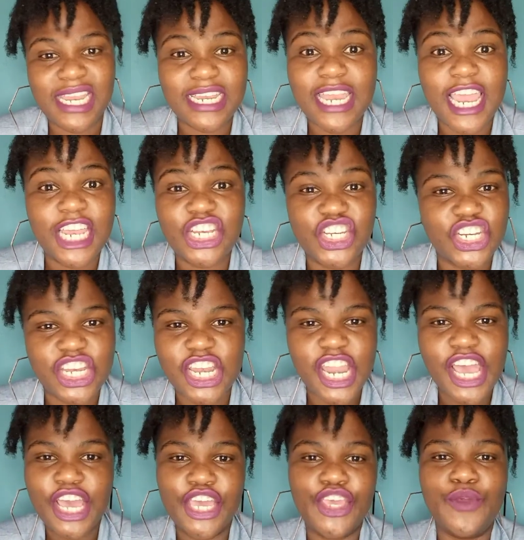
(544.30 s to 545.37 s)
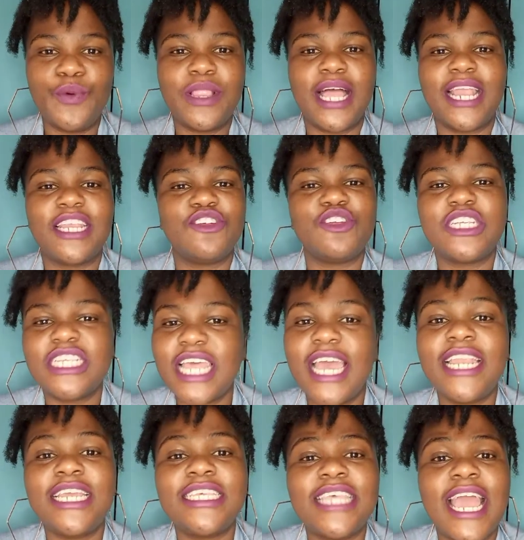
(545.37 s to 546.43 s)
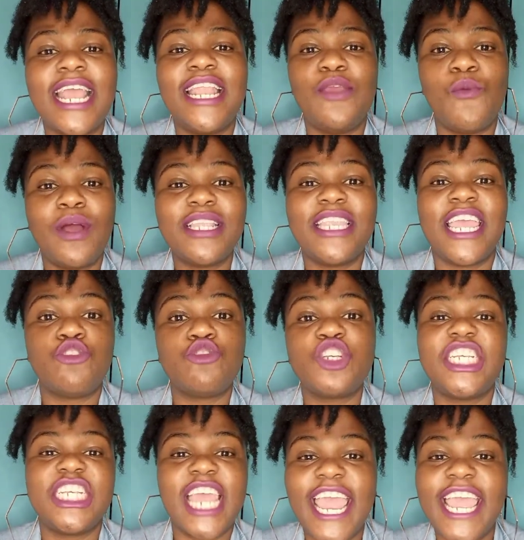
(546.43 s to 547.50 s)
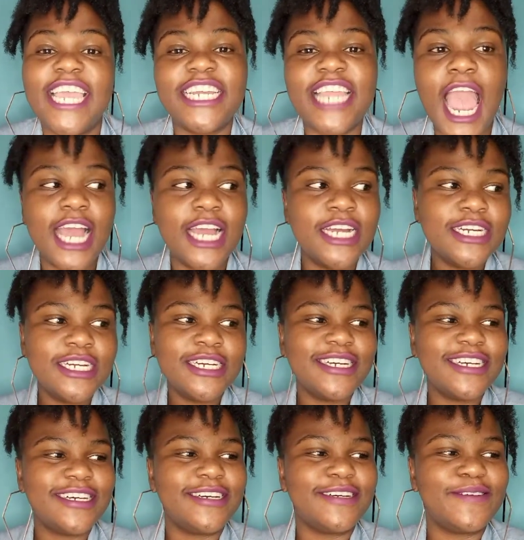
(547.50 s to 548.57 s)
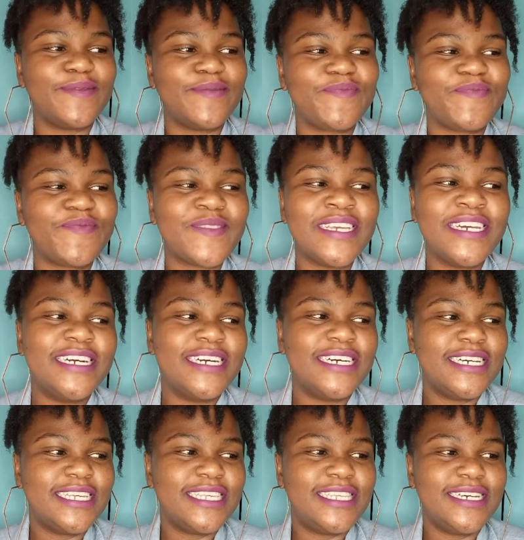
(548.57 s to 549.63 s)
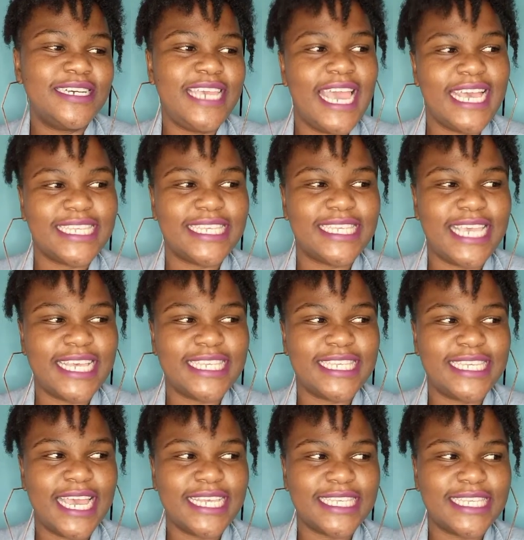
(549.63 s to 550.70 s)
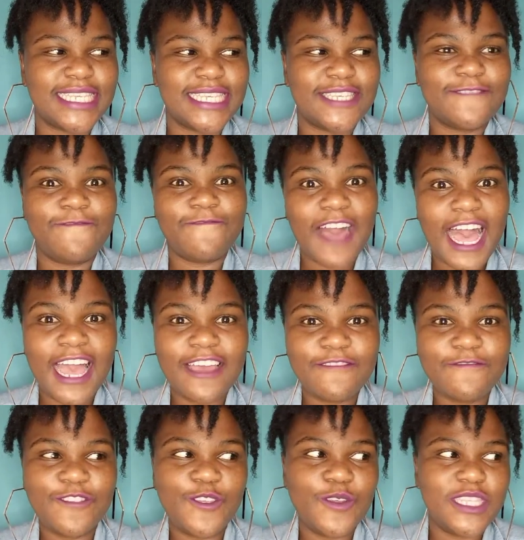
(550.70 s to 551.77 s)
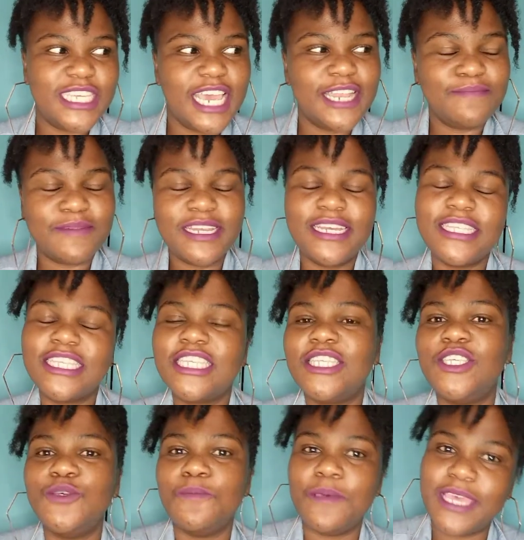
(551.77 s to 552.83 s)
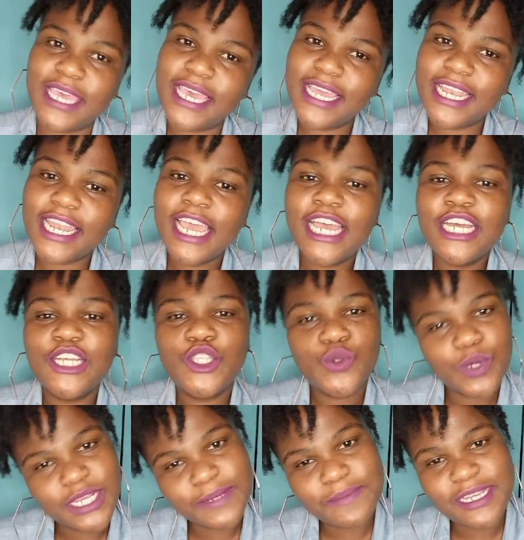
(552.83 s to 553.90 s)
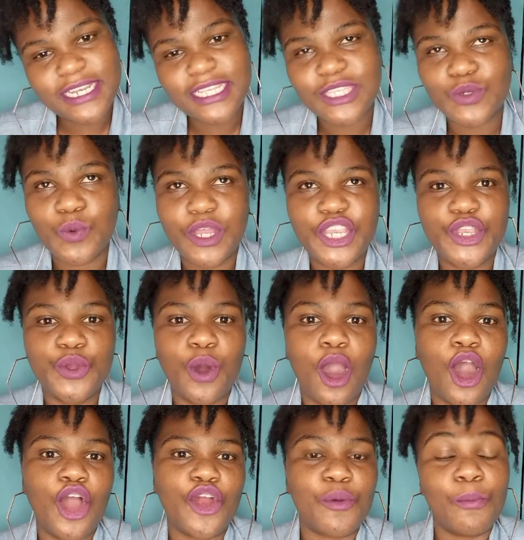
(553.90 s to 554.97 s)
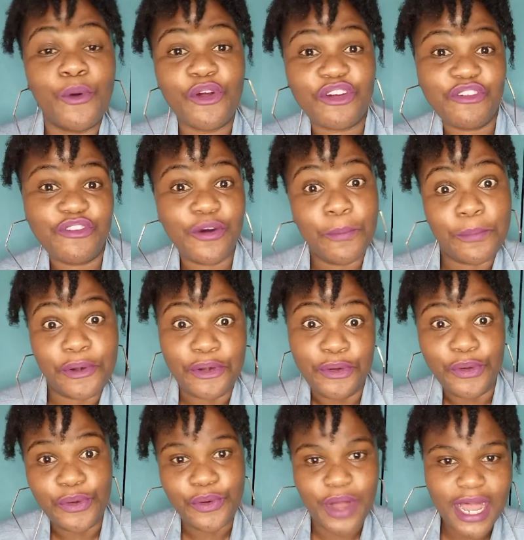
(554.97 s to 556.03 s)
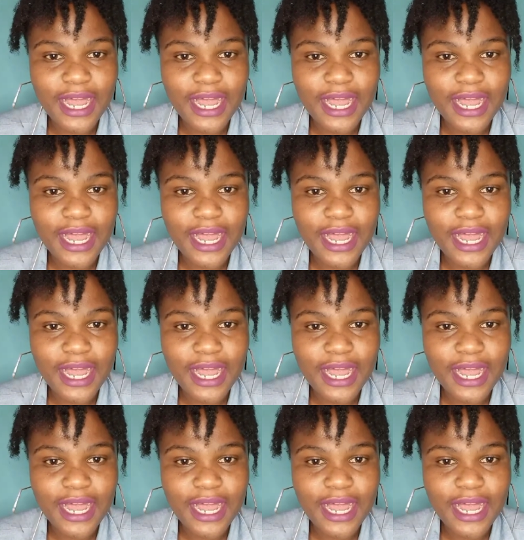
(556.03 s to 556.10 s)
meditation, you will understand exactly what they are saying. Um, so, yes, yes, yes. Five to 10 minutes to begin, 20 minutes when you are more of a pro.